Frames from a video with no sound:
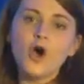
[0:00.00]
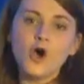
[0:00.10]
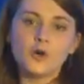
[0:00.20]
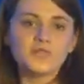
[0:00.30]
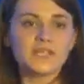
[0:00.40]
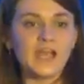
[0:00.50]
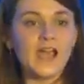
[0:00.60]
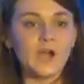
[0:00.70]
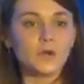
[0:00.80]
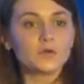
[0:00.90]
opting
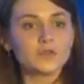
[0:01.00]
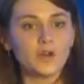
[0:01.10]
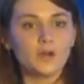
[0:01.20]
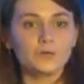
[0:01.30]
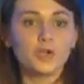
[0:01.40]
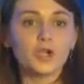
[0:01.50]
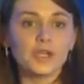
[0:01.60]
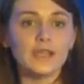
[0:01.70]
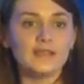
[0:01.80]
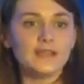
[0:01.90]
out of
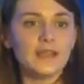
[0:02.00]
cookies,